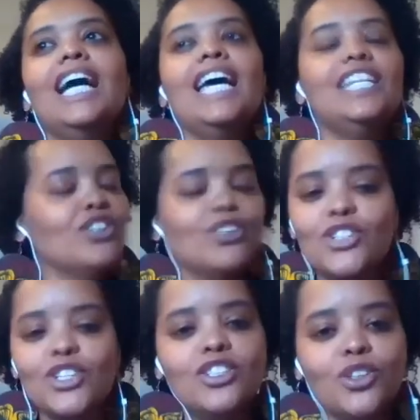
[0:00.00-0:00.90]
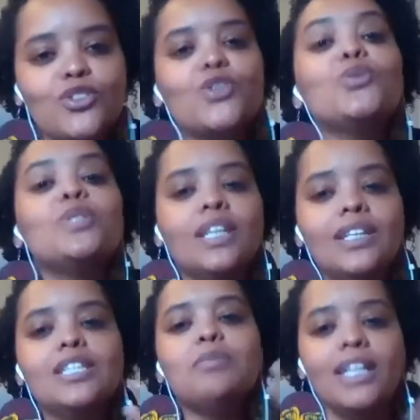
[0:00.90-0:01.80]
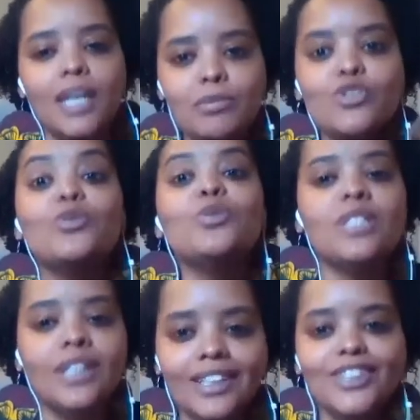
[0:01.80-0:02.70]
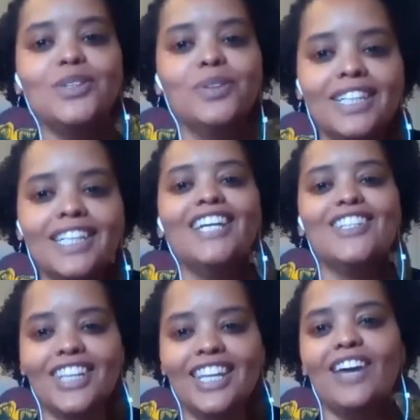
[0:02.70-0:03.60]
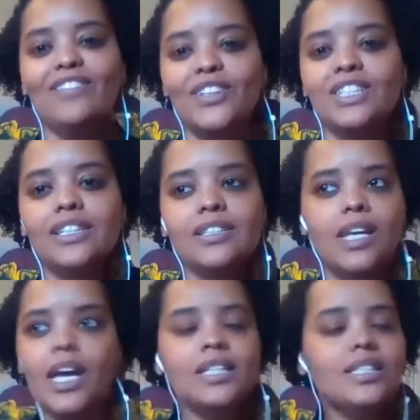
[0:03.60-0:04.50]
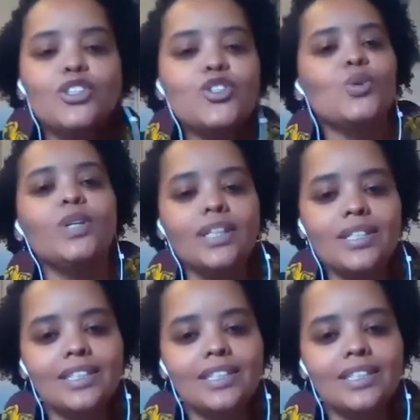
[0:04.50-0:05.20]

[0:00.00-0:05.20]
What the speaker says: And you're choosing, in his mind, I'm choosing to engage in that, versus it's not a choice.